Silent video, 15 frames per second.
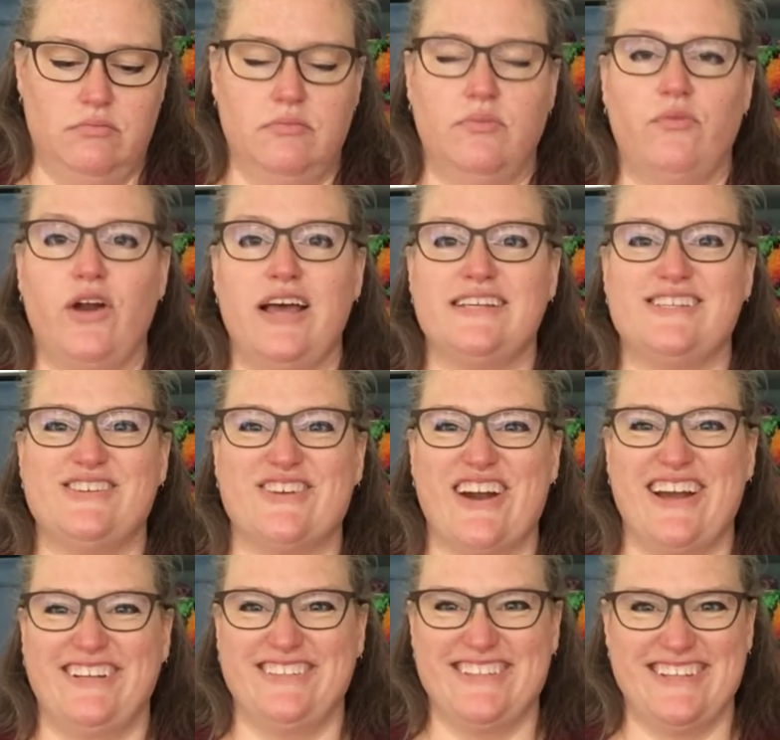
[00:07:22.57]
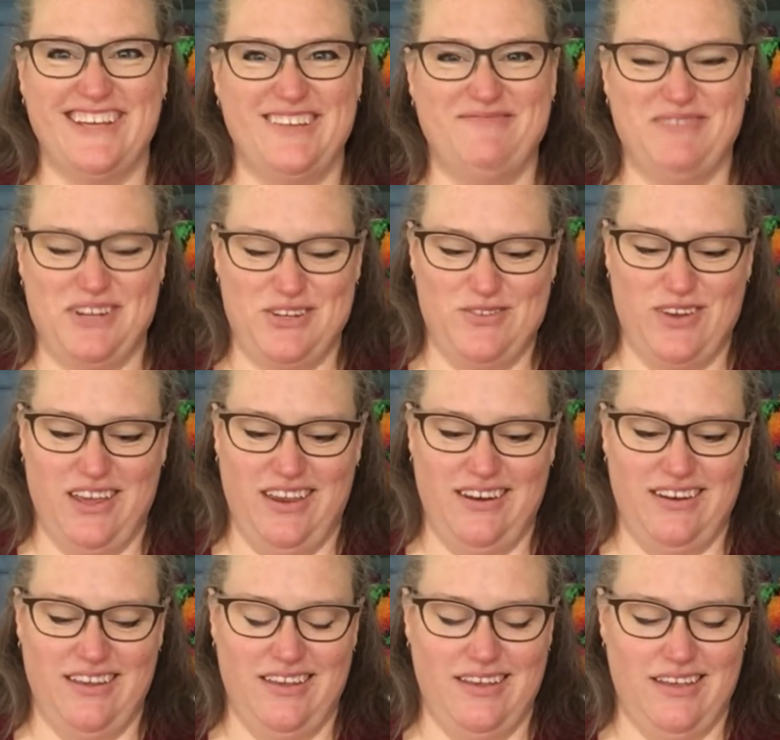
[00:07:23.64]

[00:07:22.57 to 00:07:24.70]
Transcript: rest round in between